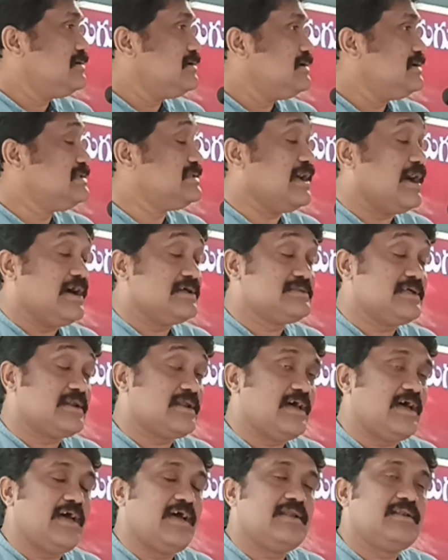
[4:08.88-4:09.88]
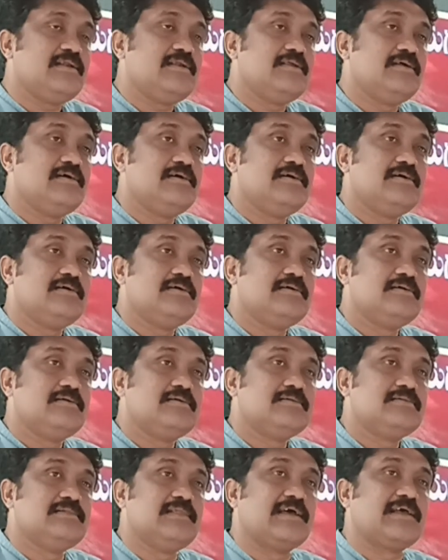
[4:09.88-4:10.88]
On the other hand,
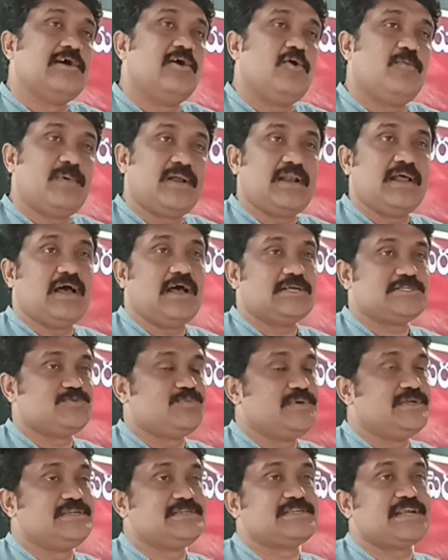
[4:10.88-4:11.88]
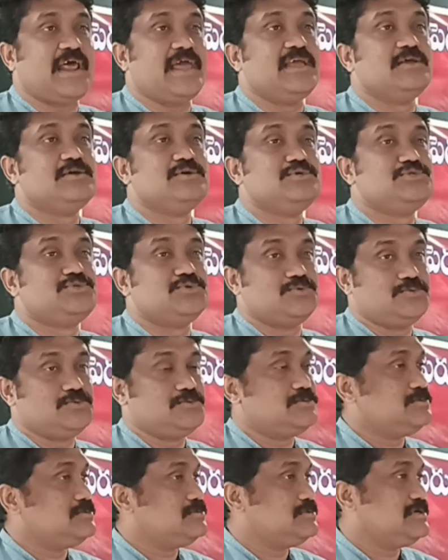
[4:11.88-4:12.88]
the government has been trying to
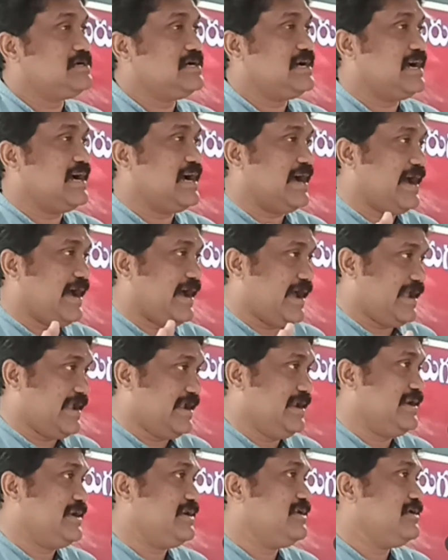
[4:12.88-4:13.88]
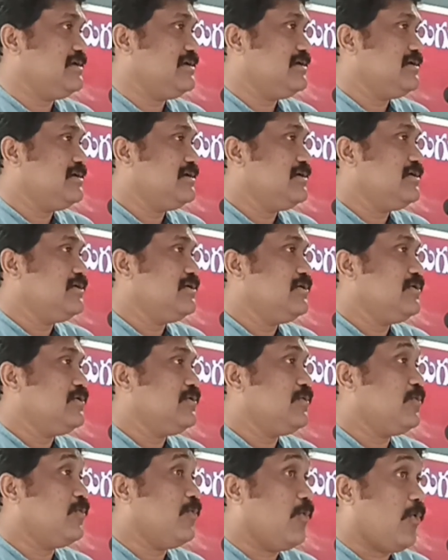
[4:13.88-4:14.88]
hide
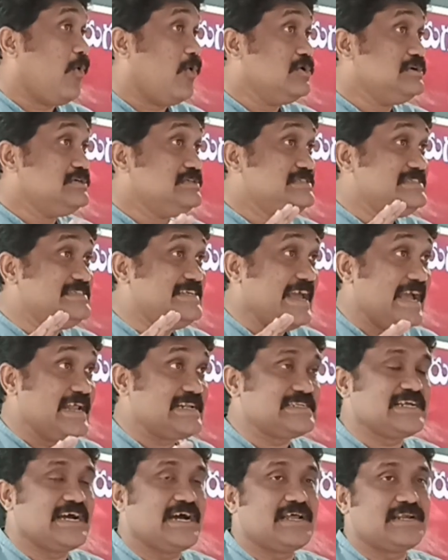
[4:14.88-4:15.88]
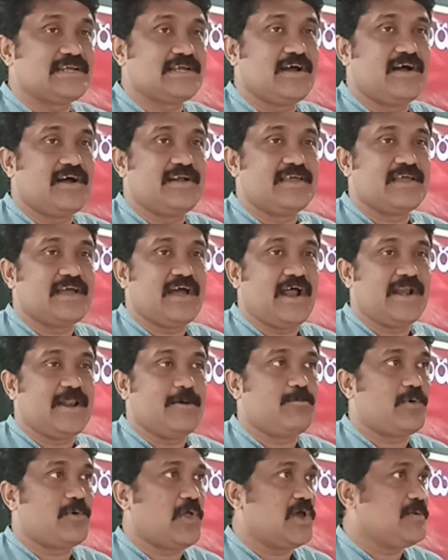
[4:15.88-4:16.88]
all data regarding
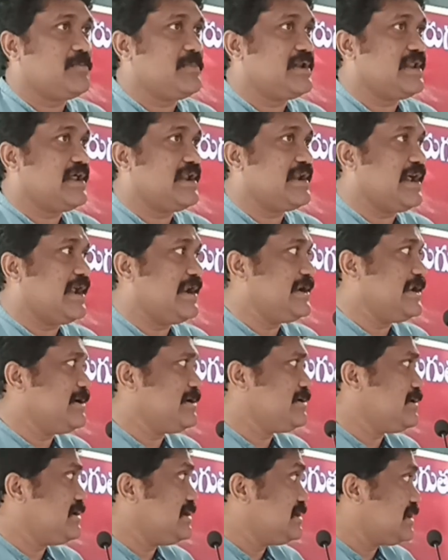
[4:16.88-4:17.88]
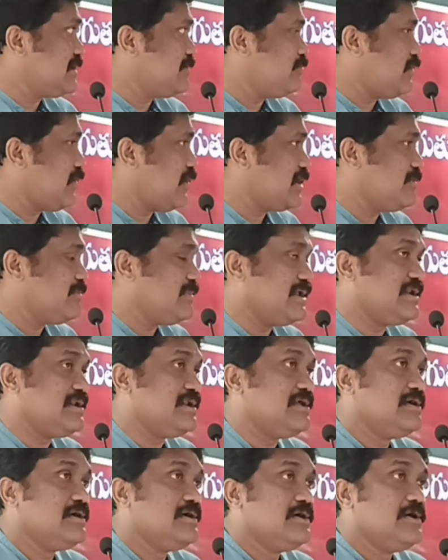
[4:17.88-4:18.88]
unemployment and
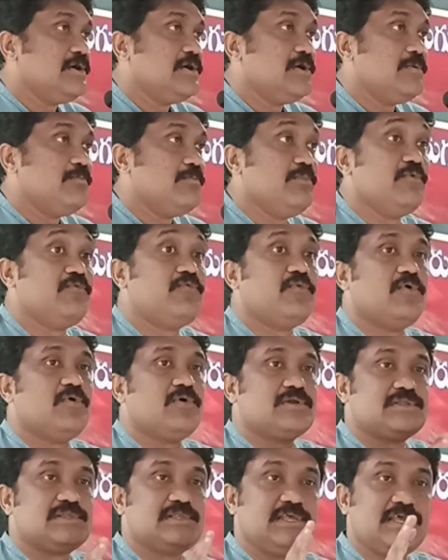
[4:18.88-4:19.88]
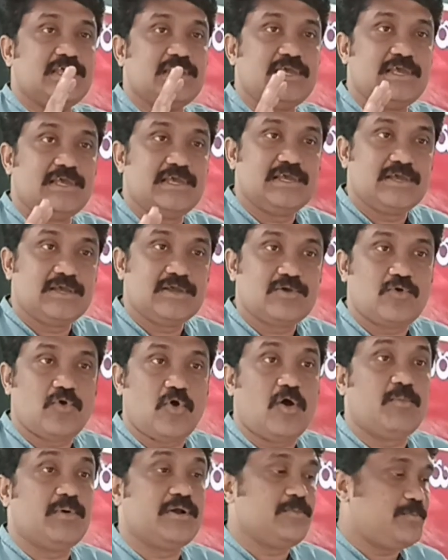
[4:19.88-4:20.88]
underemployment before the
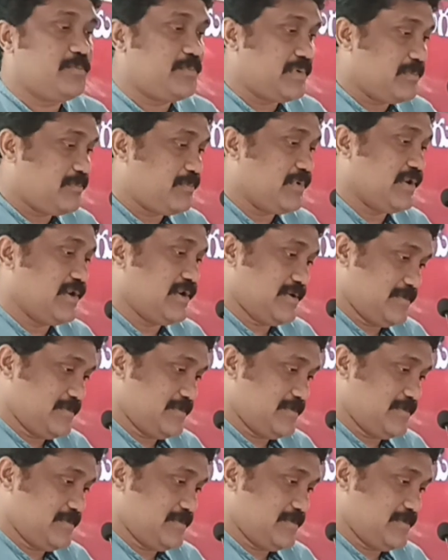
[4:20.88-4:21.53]
common people.